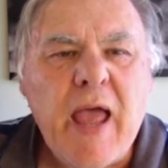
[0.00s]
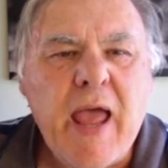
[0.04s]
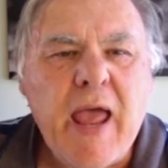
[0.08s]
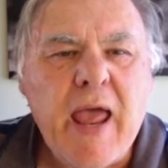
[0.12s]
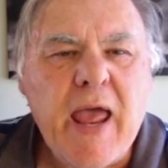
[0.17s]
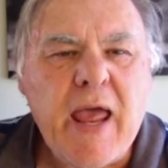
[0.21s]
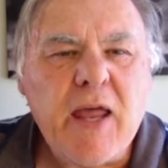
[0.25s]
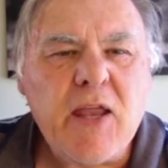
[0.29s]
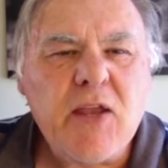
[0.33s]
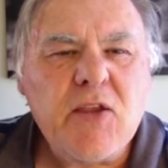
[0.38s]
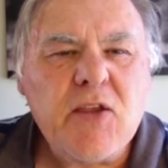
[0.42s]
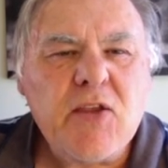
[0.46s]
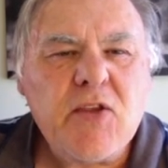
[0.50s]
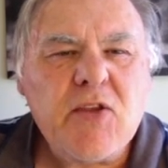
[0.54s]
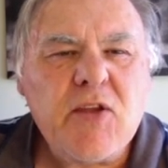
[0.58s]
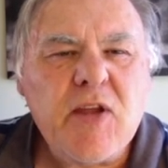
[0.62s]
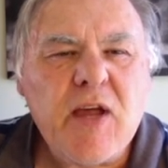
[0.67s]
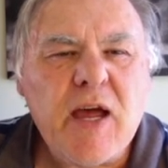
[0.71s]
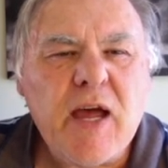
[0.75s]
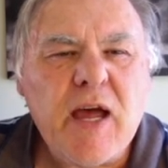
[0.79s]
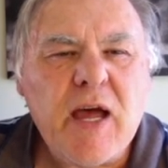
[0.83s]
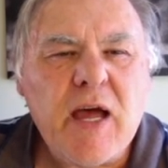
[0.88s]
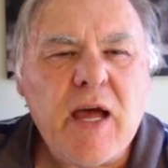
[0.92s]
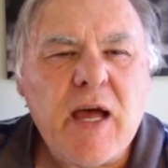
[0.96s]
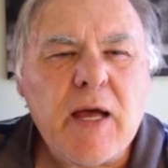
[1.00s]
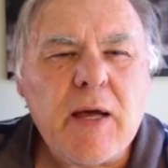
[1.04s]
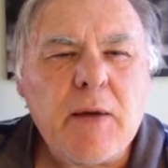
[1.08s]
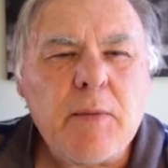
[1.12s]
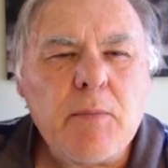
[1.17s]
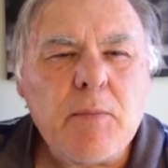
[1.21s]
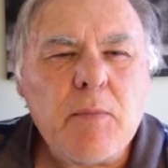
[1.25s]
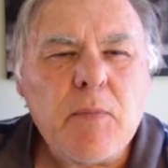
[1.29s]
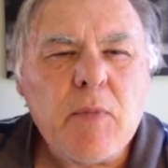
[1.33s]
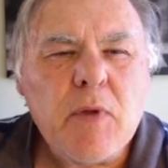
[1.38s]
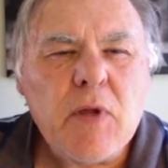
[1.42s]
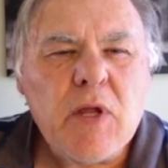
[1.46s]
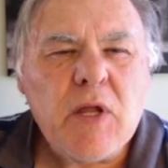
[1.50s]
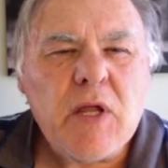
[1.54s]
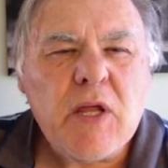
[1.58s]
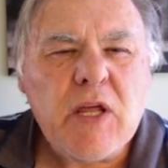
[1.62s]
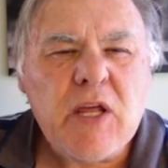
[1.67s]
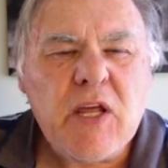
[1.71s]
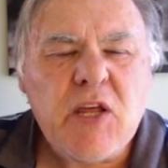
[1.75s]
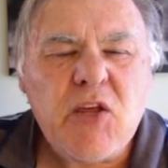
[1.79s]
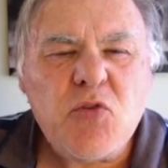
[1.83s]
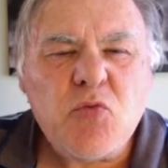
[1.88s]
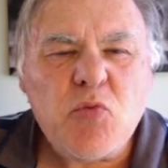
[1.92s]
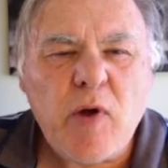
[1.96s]
and
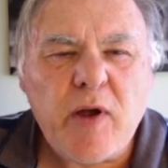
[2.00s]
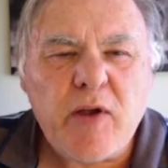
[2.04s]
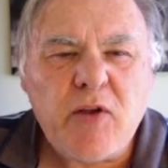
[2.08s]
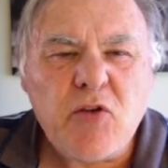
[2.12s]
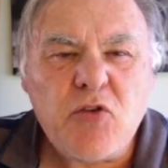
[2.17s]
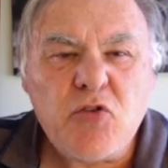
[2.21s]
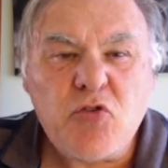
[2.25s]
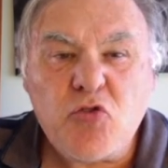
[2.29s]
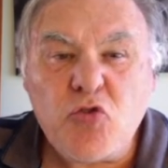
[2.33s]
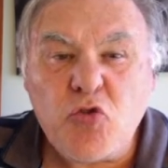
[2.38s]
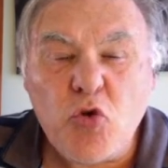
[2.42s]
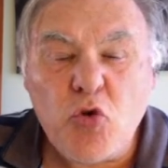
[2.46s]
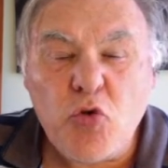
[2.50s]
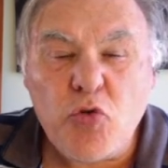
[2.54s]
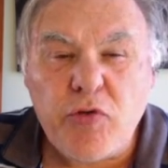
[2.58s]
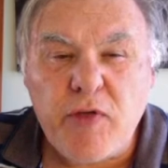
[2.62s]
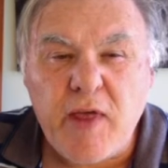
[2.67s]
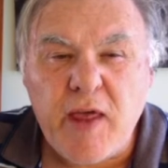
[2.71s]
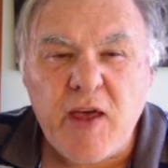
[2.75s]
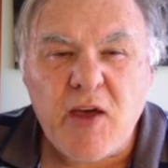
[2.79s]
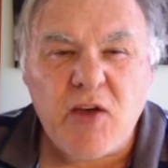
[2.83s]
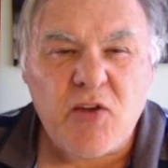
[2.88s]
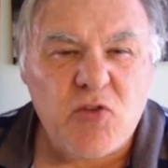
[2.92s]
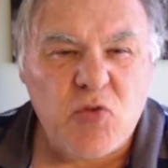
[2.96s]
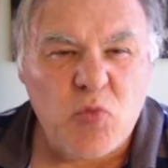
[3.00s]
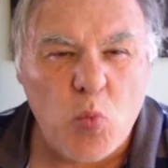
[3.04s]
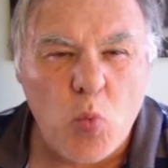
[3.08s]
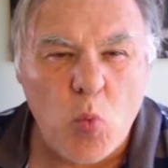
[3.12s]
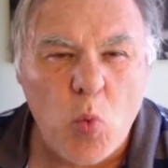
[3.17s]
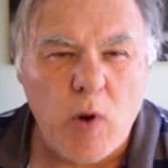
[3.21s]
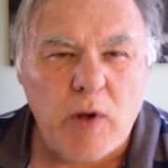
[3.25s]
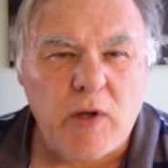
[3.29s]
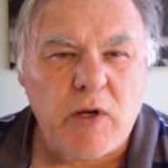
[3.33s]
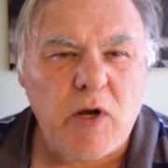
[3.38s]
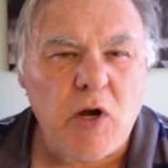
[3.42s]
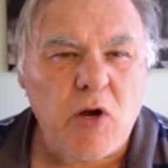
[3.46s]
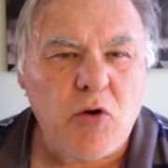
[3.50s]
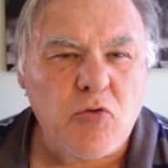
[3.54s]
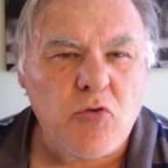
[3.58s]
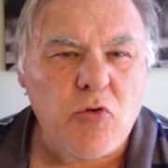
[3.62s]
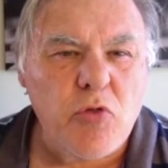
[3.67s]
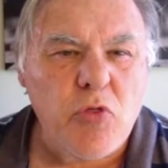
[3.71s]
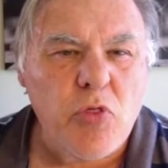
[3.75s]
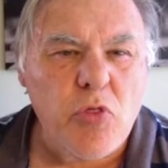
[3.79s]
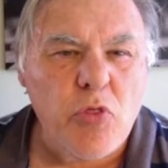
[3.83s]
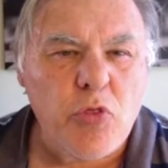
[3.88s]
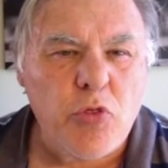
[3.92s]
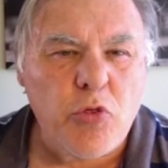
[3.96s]
he's rated
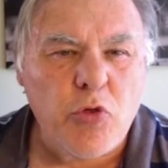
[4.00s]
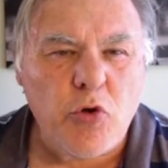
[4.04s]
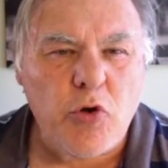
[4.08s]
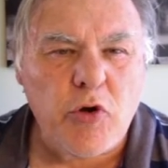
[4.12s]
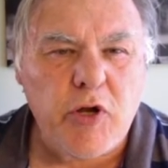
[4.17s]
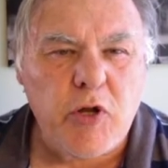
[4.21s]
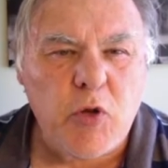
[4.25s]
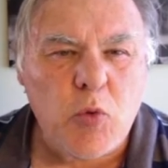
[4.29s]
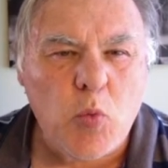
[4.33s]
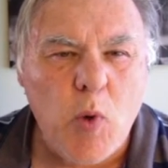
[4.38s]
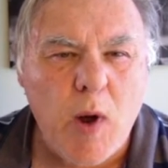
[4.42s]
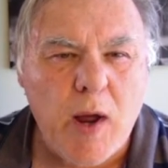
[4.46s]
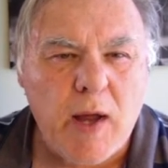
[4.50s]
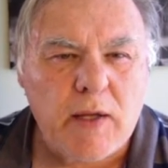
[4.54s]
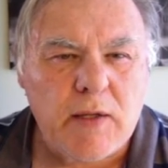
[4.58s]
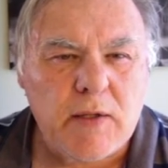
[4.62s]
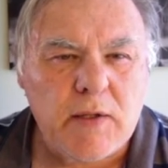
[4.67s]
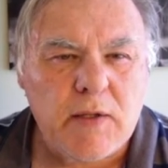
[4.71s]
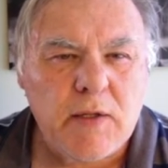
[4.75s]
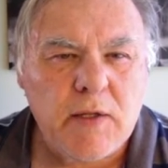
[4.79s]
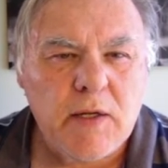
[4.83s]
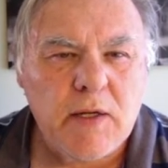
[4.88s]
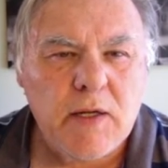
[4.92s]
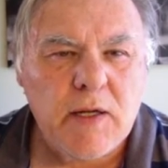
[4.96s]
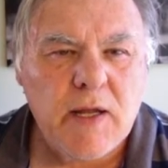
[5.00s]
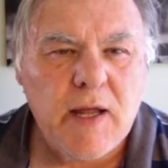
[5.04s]
2,131